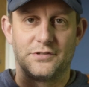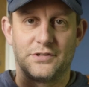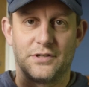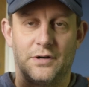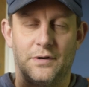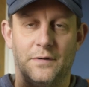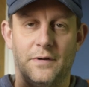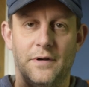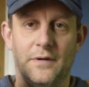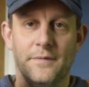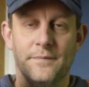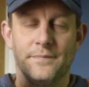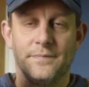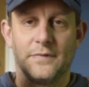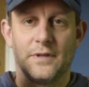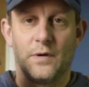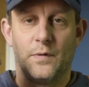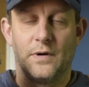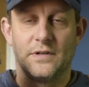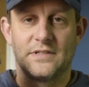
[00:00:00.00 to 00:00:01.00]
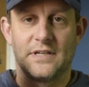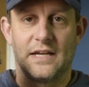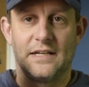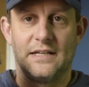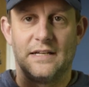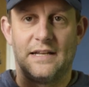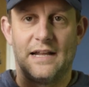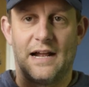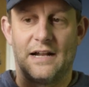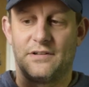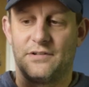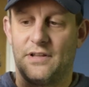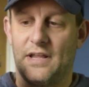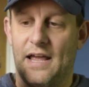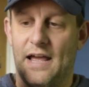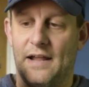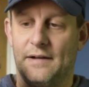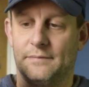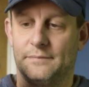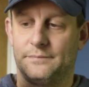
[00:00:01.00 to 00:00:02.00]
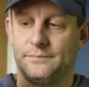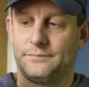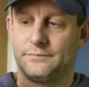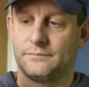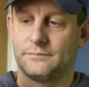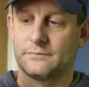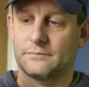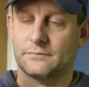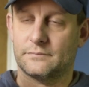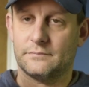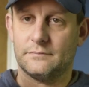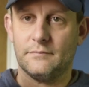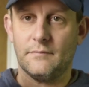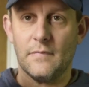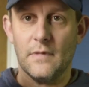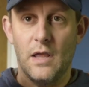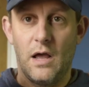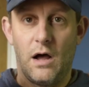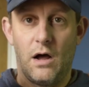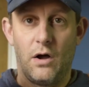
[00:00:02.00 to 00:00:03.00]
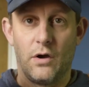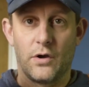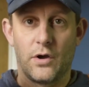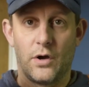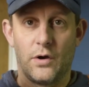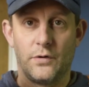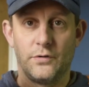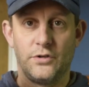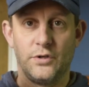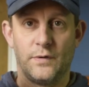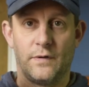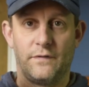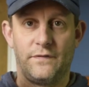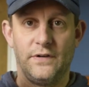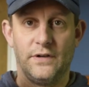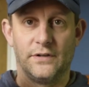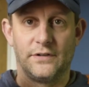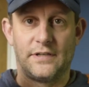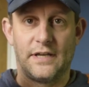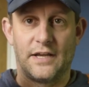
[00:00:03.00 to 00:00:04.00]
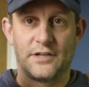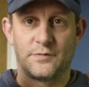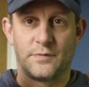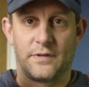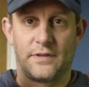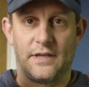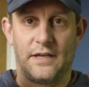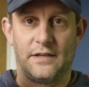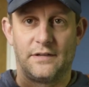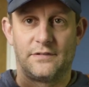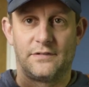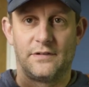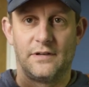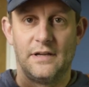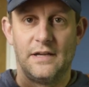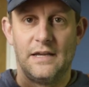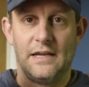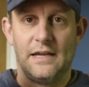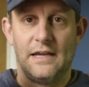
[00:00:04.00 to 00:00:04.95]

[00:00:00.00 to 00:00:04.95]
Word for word: so once I detach that, I'll go do a field test with this.